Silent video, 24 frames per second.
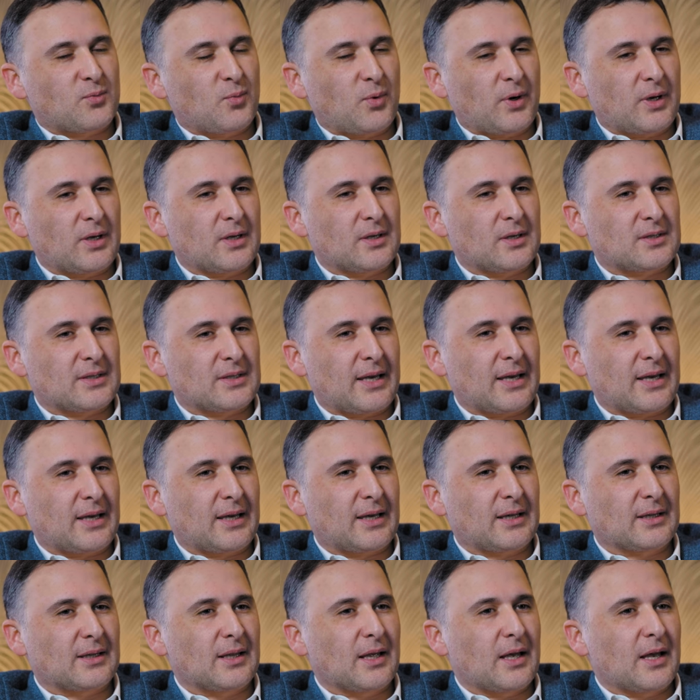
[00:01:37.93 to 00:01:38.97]
way of saying
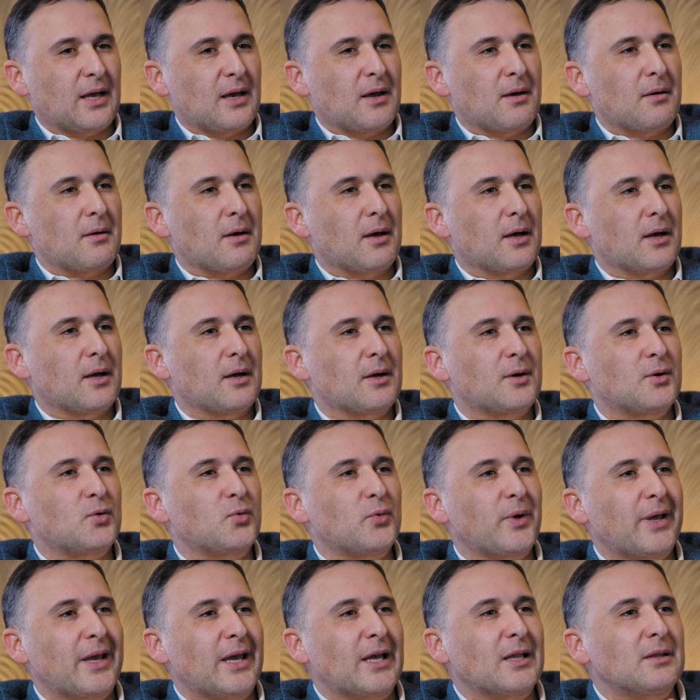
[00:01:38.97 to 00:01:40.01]
it,
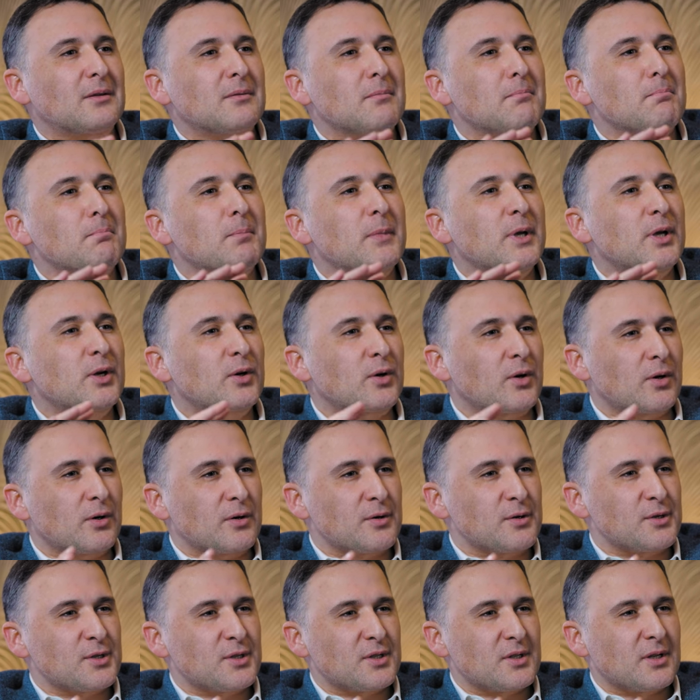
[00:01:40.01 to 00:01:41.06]
create
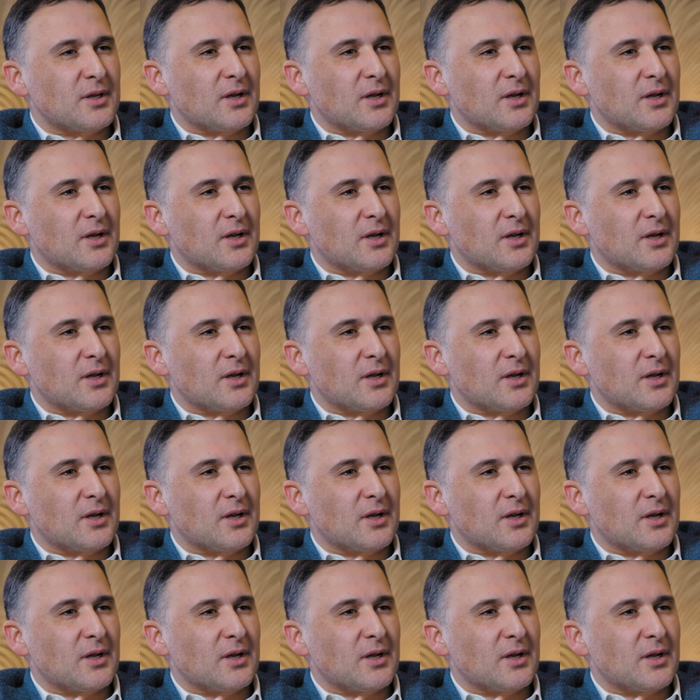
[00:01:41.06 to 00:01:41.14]
mirrors